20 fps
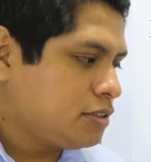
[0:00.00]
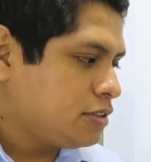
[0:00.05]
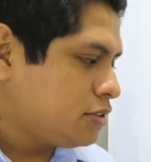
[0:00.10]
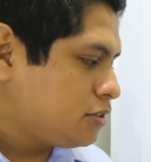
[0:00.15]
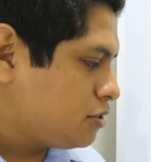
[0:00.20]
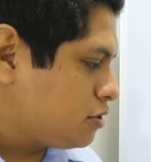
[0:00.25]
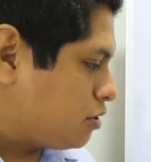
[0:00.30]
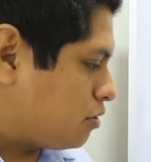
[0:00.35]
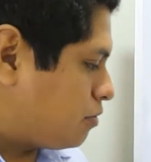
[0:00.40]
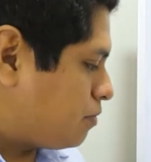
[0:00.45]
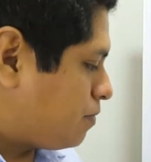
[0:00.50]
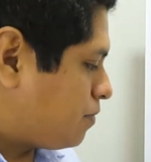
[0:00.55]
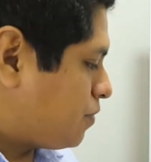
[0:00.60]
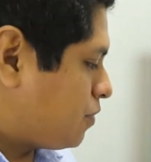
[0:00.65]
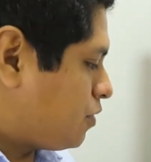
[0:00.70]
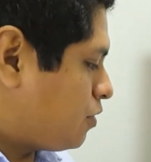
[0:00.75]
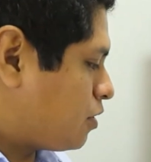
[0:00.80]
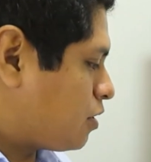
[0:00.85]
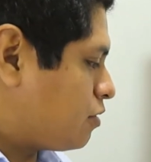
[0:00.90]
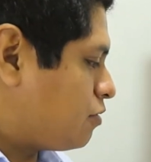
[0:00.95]
So
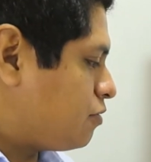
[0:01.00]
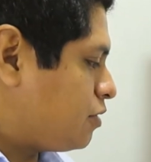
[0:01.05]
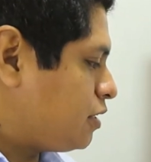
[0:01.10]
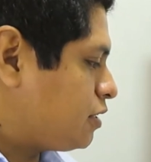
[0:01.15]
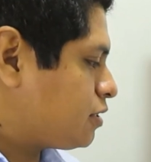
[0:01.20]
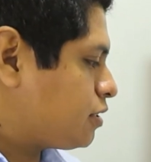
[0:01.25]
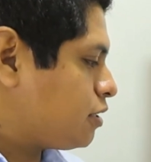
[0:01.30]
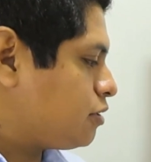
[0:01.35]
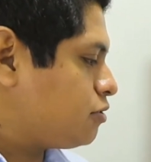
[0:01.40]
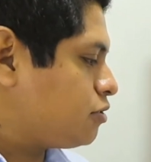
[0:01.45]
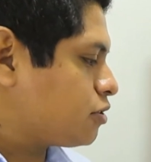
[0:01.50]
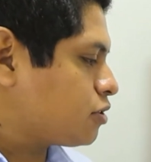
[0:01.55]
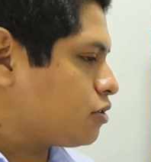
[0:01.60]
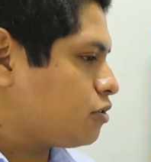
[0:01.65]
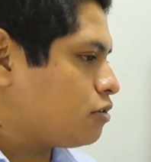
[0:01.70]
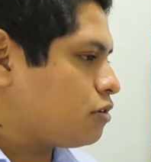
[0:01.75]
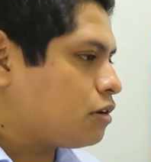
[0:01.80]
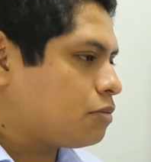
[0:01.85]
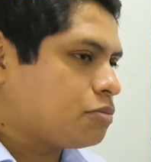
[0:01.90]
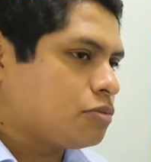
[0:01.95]
you can reinstate your
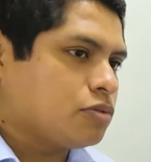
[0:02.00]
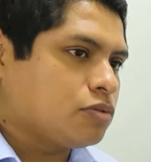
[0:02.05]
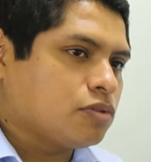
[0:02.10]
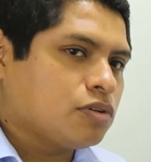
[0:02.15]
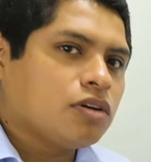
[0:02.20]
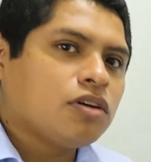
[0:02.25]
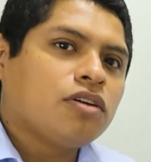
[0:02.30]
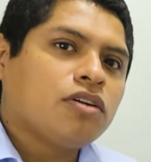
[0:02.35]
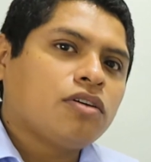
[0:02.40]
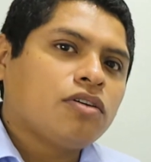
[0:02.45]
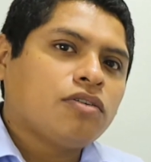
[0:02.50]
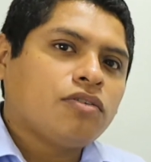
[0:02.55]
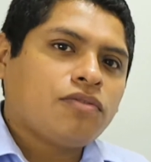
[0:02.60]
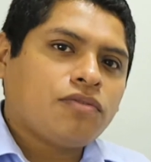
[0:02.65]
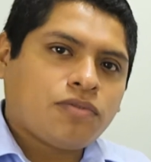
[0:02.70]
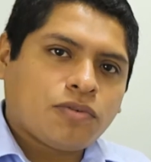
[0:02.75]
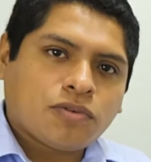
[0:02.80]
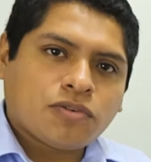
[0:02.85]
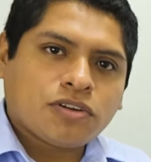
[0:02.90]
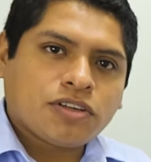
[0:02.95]
score up to
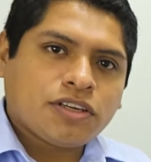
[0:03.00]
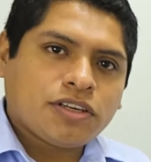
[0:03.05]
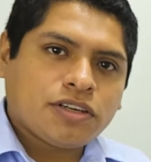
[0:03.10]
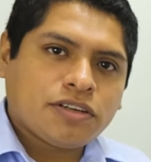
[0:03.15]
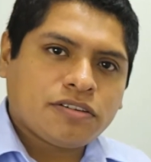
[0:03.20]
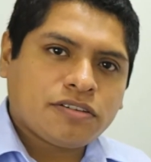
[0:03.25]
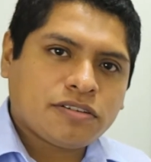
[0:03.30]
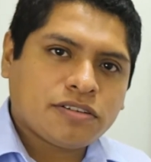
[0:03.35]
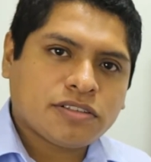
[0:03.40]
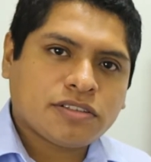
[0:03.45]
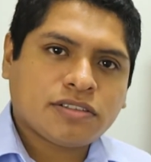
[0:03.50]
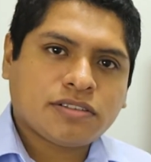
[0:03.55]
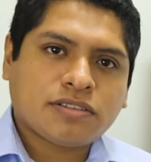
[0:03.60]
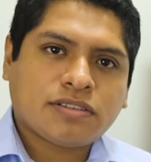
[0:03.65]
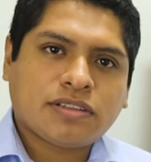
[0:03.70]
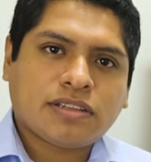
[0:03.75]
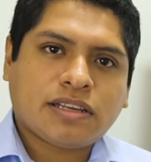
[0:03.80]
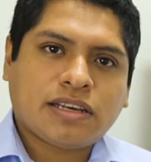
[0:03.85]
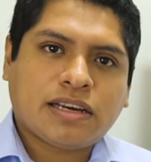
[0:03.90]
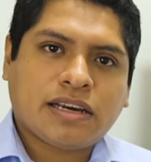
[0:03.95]
4 years
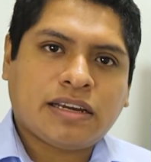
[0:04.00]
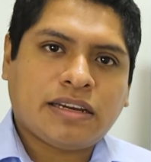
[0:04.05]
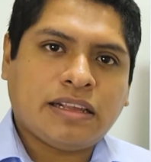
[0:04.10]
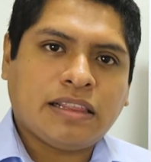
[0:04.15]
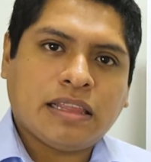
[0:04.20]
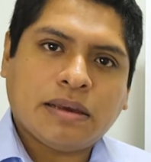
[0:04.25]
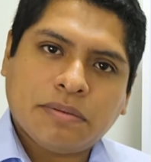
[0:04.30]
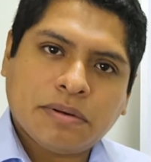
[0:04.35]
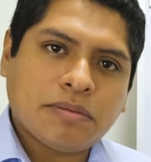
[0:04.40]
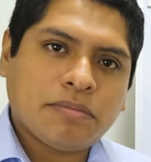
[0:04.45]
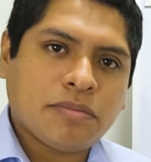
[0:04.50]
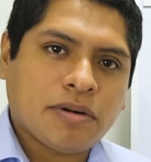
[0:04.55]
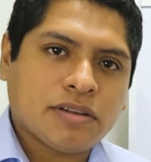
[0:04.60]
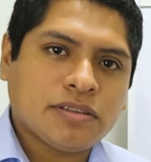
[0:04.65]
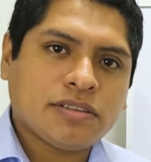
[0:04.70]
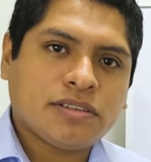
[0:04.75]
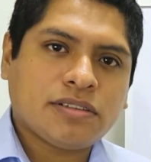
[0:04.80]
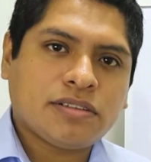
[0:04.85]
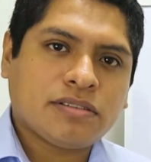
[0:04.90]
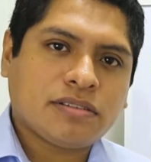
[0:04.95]
and 11
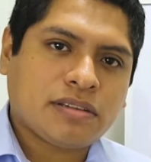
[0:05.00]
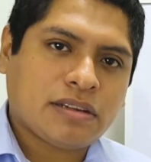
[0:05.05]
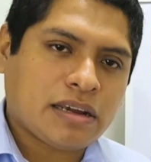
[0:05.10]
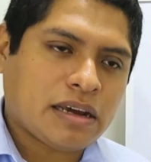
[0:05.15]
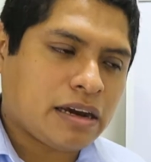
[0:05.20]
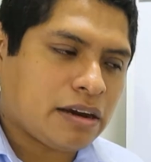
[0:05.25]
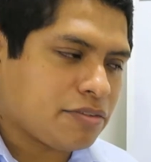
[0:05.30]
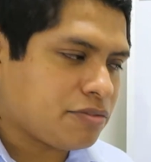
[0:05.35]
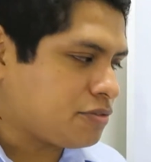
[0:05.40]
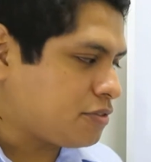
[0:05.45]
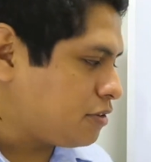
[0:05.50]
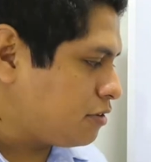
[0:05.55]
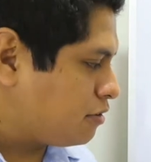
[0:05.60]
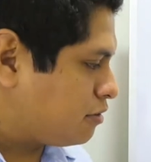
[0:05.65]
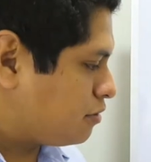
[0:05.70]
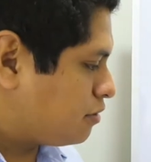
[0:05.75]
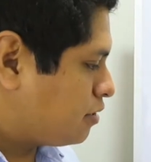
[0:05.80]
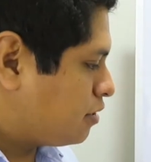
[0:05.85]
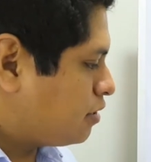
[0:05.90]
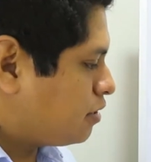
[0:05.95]
months
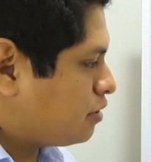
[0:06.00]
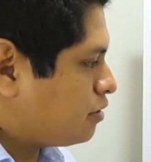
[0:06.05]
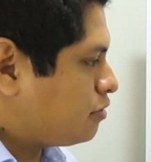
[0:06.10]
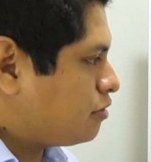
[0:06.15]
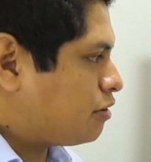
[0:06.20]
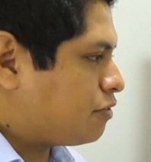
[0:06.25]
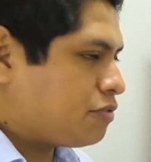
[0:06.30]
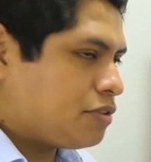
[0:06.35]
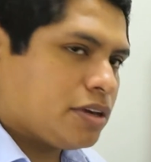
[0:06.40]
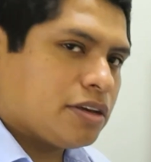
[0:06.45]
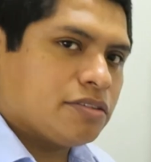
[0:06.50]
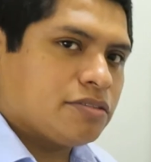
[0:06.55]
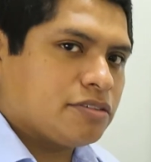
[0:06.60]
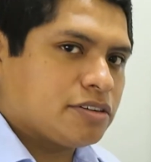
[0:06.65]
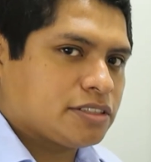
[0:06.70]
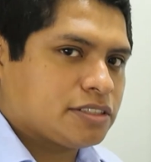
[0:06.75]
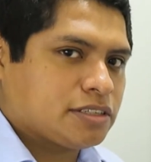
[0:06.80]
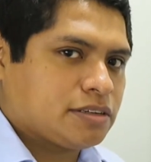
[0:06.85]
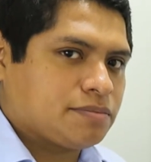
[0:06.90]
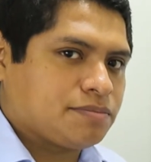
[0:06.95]
after you have taken
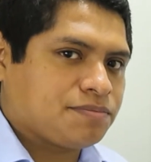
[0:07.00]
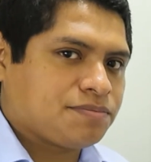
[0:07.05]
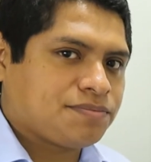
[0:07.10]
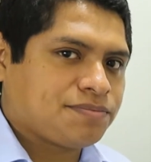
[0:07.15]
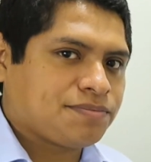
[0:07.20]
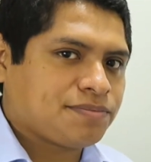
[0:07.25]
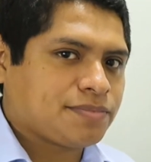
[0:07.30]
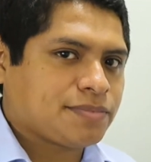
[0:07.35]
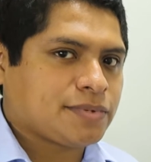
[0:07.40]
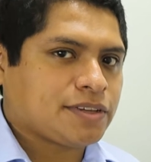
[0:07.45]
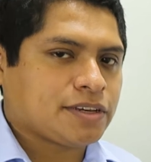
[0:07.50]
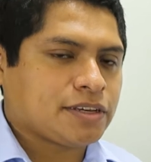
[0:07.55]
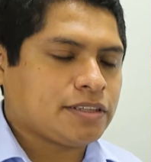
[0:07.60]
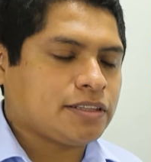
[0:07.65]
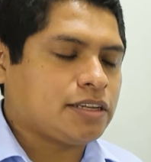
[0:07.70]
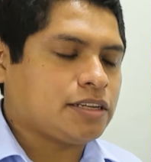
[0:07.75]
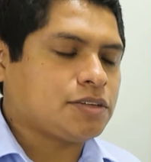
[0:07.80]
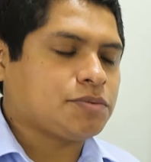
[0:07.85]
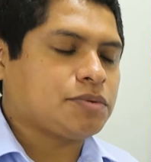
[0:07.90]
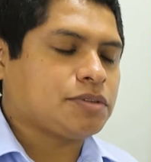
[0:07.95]
your exam. Okay,
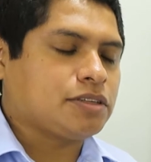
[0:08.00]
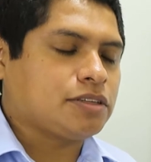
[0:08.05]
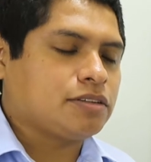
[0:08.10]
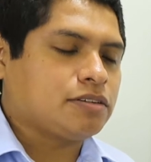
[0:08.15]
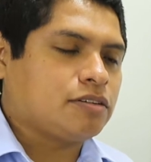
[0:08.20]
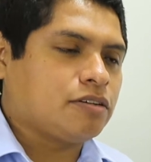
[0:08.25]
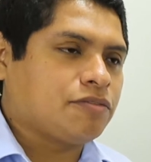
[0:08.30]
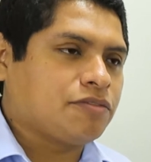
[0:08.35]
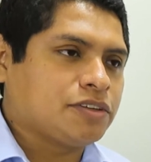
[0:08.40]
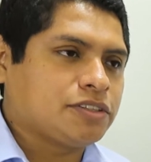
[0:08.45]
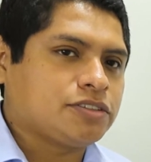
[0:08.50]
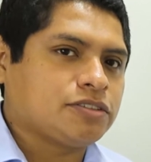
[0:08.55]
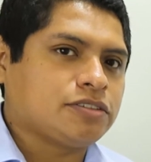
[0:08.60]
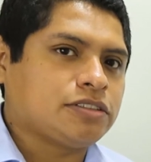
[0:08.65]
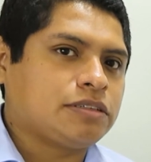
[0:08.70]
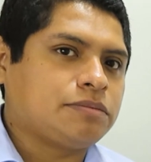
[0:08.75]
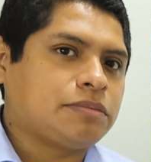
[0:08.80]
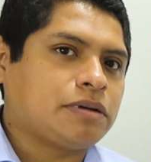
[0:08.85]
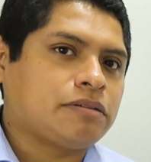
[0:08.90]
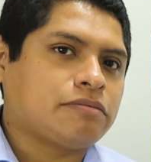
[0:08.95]
that is what the official
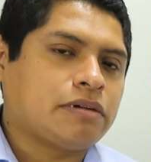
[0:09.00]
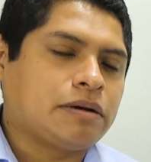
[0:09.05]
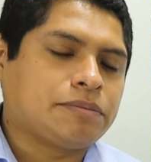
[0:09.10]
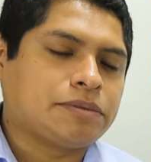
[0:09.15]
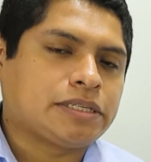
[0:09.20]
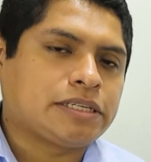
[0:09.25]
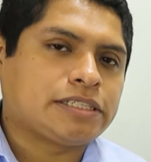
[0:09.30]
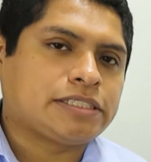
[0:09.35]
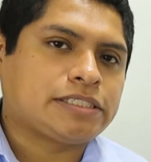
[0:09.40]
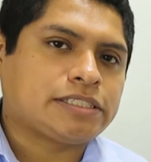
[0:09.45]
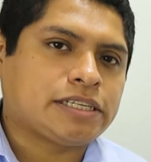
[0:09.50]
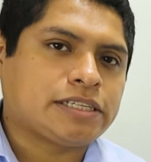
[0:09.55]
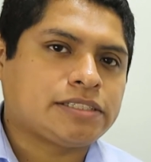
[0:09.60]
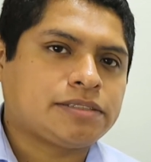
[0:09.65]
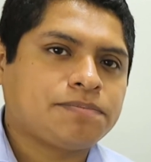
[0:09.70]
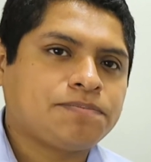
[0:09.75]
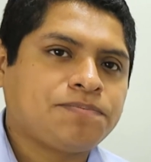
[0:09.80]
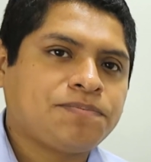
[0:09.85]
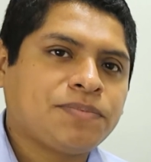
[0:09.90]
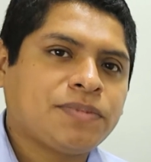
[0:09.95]
GMAT website says,